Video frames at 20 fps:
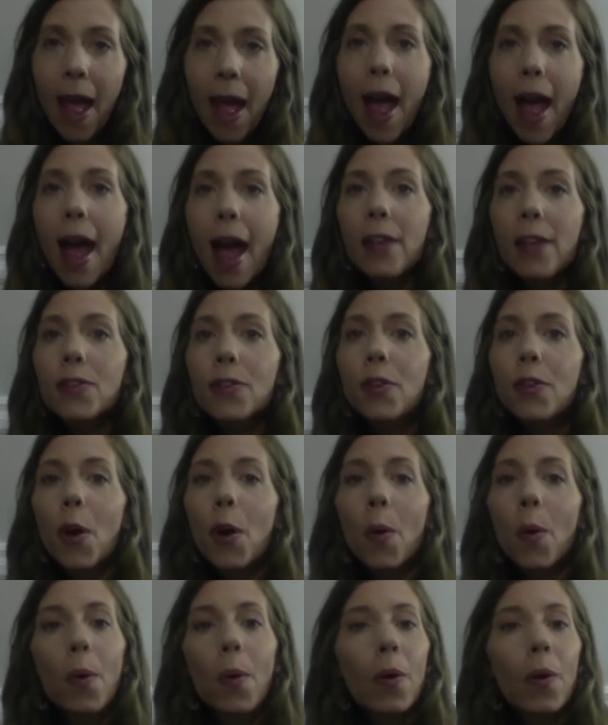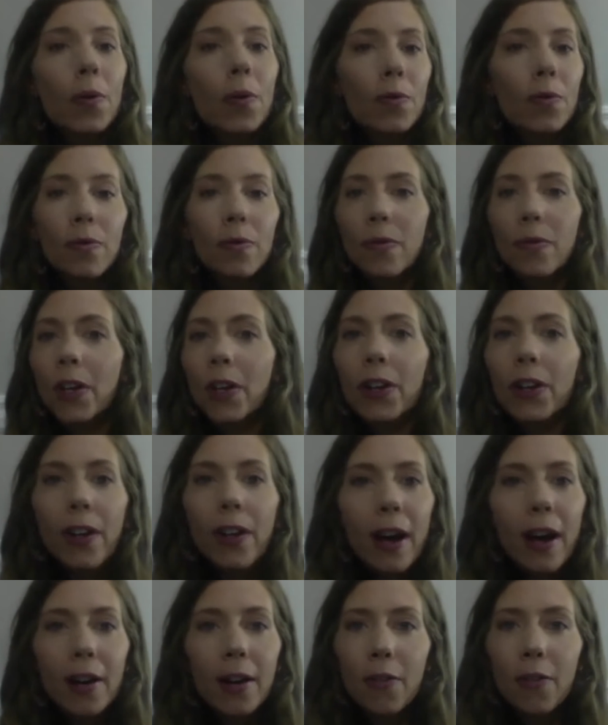And so they're
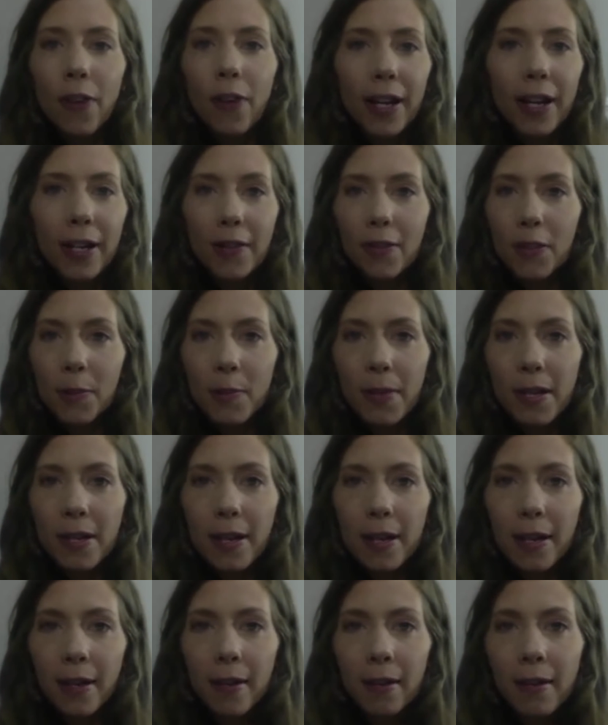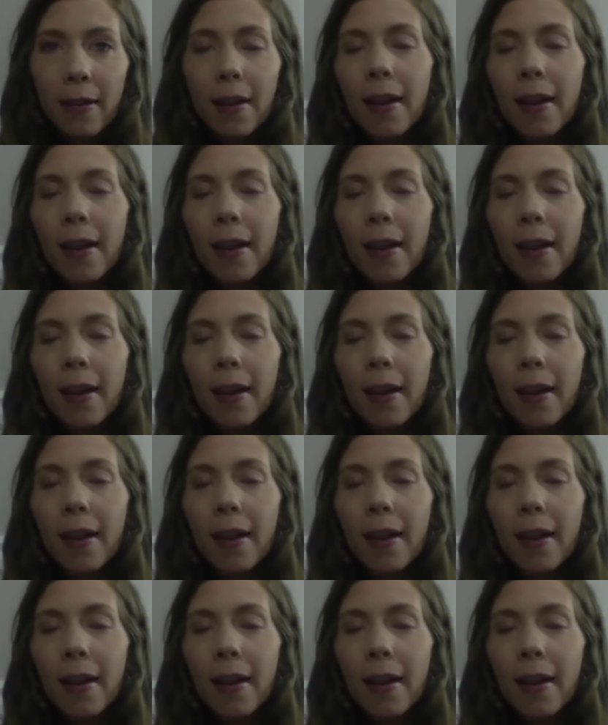not afraid of speaking.